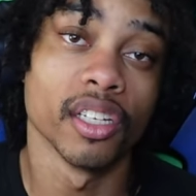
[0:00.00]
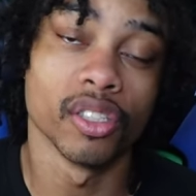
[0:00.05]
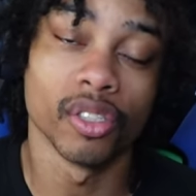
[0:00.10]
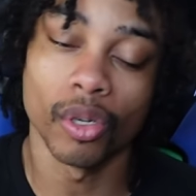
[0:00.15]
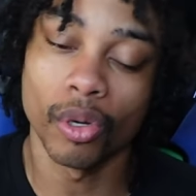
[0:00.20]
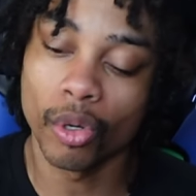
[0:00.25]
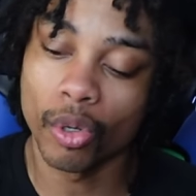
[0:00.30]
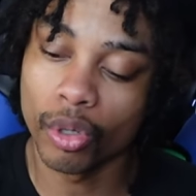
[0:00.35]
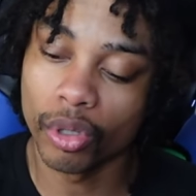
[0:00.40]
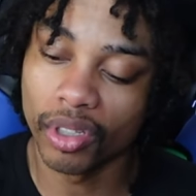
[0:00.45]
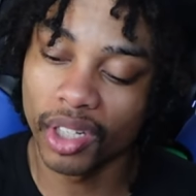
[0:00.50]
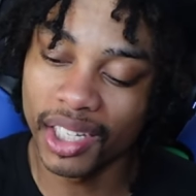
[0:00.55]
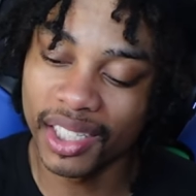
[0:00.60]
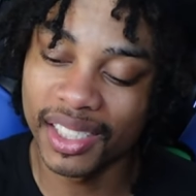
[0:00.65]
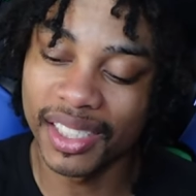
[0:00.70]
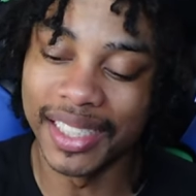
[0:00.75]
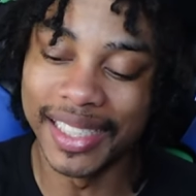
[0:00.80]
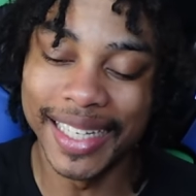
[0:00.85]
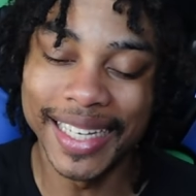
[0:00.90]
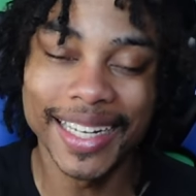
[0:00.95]
So
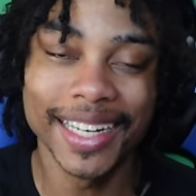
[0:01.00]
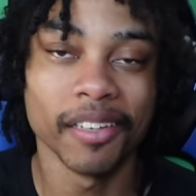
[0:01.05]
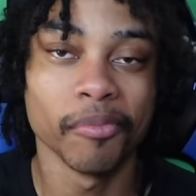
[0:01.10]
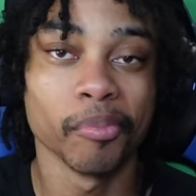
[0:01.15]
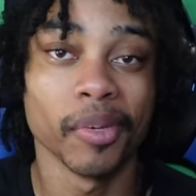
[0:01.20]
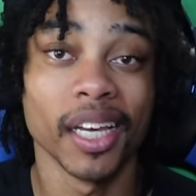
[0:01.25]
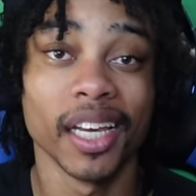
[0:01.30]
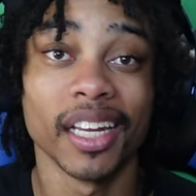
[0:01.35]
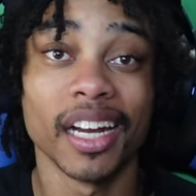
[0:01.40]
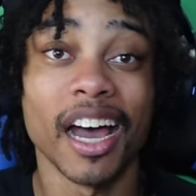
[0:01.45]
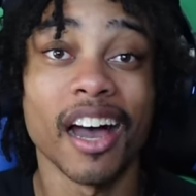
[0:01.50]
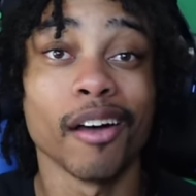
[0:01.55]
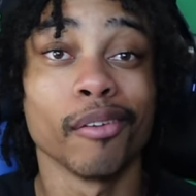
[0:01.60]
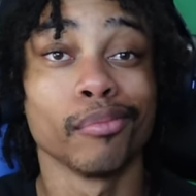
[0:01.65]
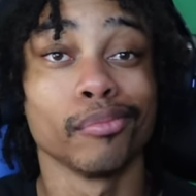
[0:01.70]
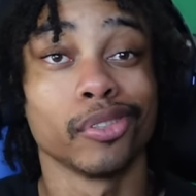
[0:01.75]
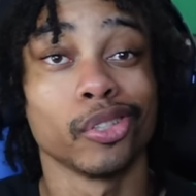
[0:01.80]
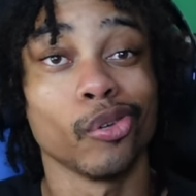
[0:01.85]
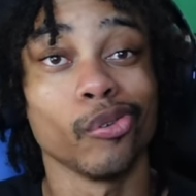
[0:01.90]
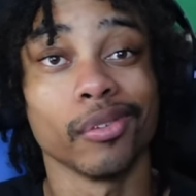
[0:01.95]
let's get it, man.
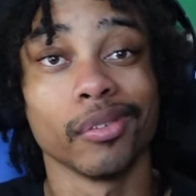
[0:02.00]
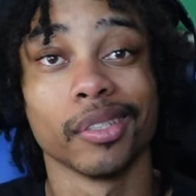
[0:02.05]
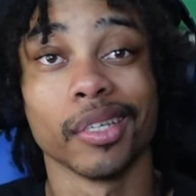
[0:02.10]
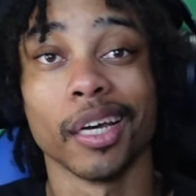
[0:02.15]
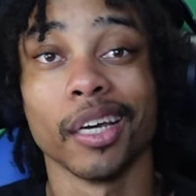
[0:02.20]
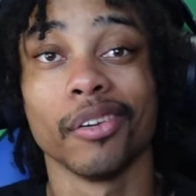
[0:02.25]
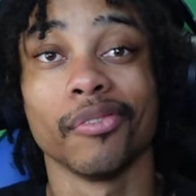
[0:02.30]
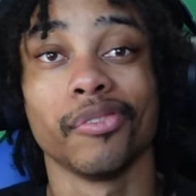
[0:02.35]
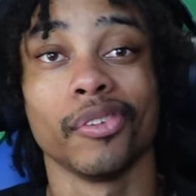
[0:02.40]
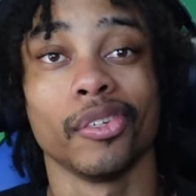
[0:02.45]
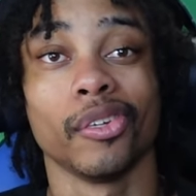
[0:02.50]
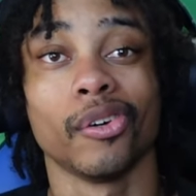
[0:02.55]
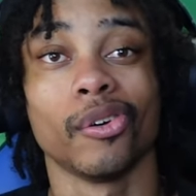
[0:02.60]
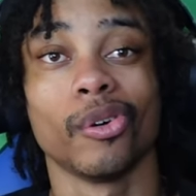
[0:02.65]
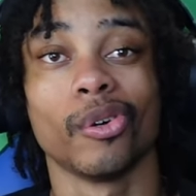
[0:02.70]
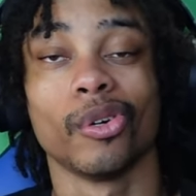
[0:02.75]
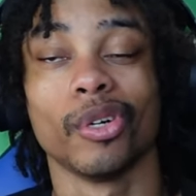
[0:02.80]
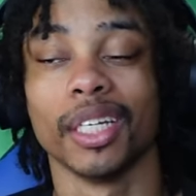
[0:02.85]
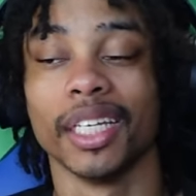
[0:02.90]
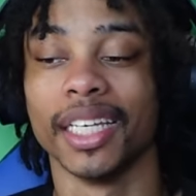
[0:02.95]
I'm so excited for
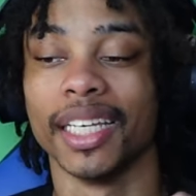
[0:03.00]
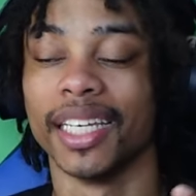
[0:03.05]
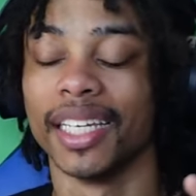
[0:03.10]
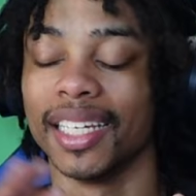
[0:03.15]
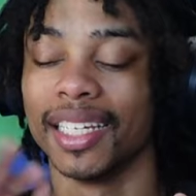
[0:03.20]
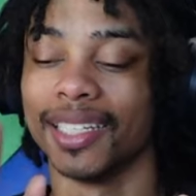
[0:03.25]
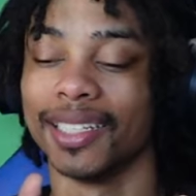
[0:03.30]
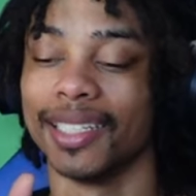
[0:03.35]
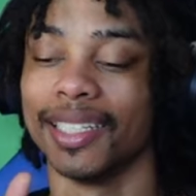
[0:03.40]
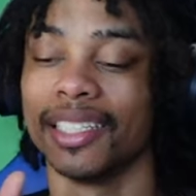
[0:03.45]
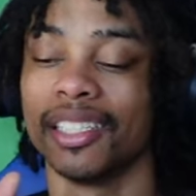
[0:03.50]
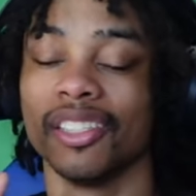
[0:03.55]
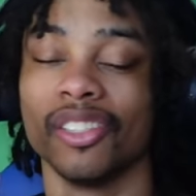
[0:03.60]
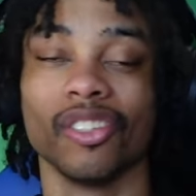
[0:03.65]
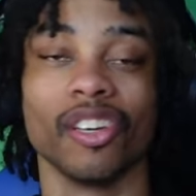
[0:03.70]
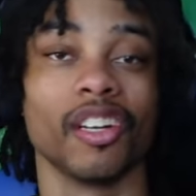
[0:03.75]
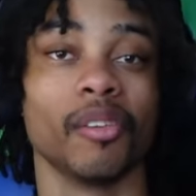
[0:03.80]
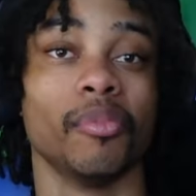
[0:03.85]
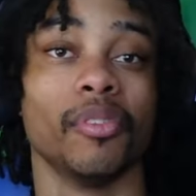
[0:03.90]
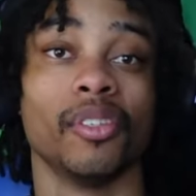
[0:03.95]
y'all, and this is
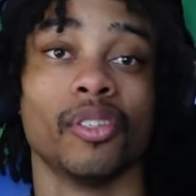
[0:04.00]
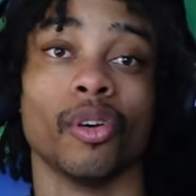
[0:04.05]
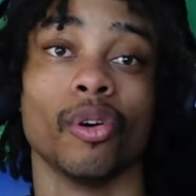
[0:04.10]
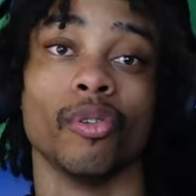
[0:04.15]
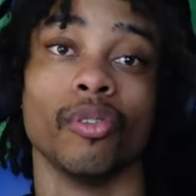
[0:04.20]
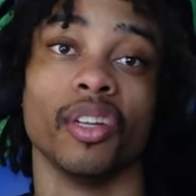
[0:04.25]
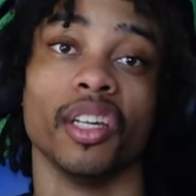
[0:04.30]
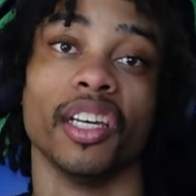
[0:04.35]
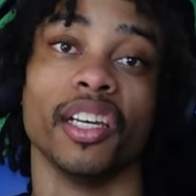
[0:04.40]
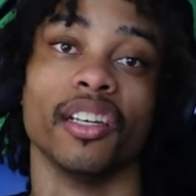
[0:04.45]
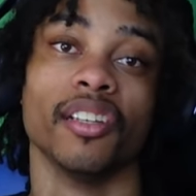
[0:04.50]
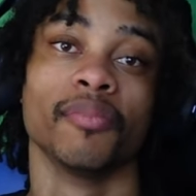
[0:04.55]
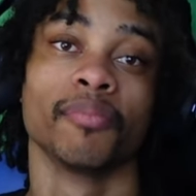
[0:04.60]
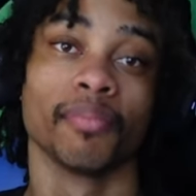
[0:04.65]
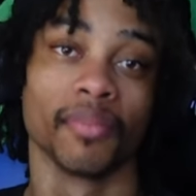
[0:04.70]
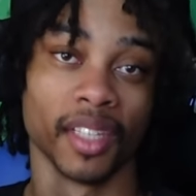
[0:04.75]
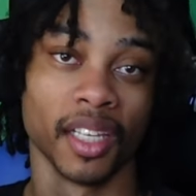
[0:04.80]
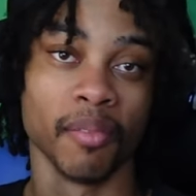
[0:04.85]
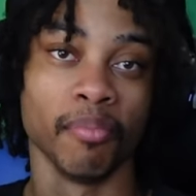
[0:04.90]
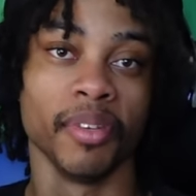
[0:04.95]
gonna be so lit.
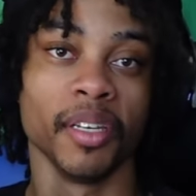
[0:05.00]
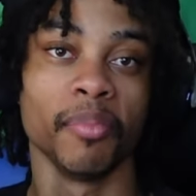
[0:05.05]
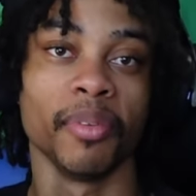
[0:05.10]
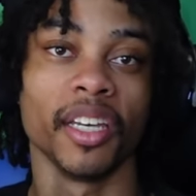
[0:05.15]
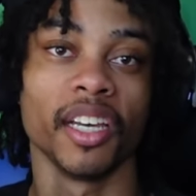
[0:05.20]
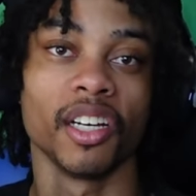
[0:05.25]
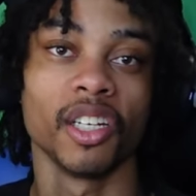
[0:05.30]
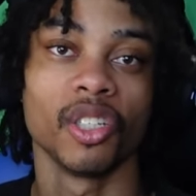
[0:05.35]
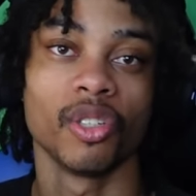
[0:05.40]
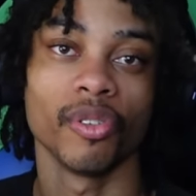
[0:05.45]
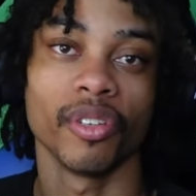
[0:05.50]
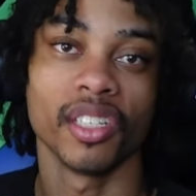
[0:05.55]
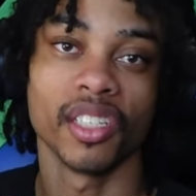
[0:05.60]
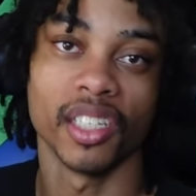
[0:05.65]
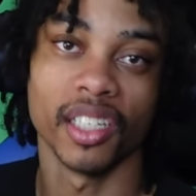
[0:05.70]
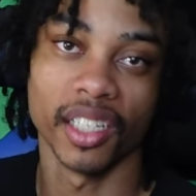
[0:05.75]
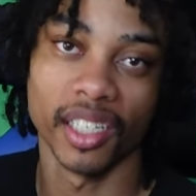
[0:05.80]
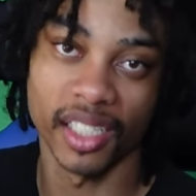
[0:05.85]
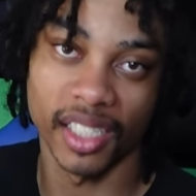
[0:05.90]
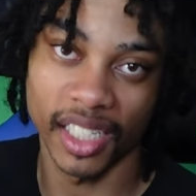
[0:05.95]
BBL
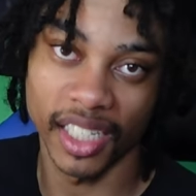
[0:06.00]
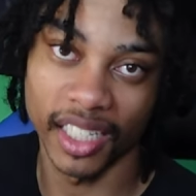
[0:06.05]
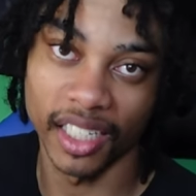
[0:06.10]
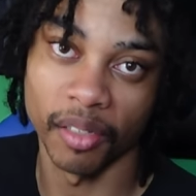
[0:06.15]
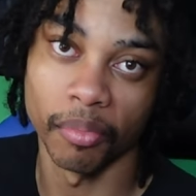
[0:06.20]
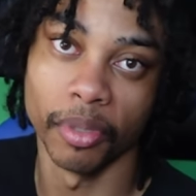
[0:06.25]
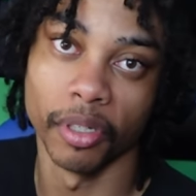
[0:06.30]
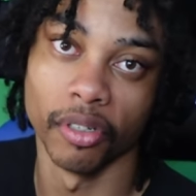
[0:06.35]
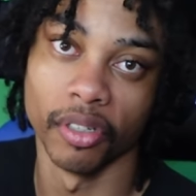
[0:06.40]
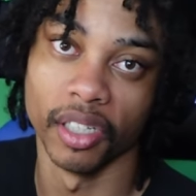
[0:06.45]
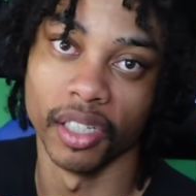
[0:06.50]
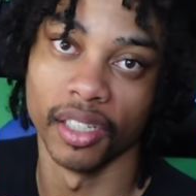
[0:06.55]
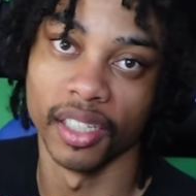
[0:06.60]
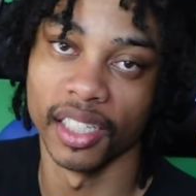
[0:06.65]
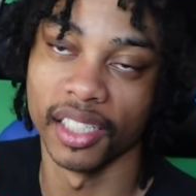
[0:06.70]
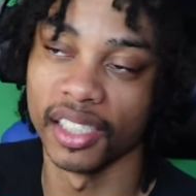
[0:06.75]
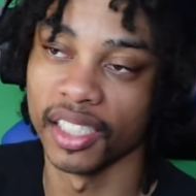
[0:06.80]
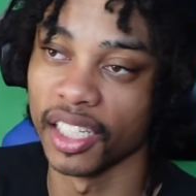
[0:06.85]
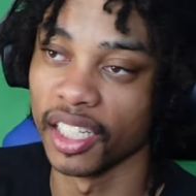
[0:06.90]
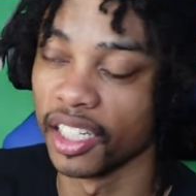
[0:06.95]
Dreezy is in the building.
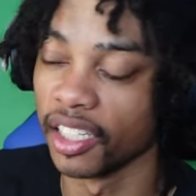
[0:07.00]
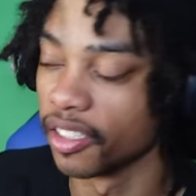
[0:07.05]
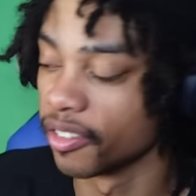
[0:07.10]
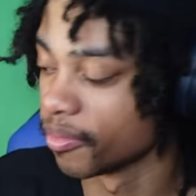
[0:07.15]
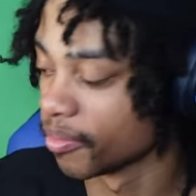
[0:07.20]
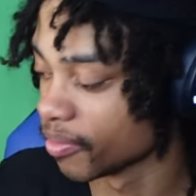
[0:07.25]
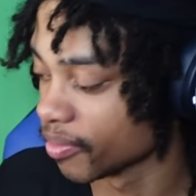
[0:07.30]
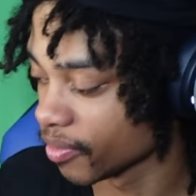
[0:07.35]
Let's get it.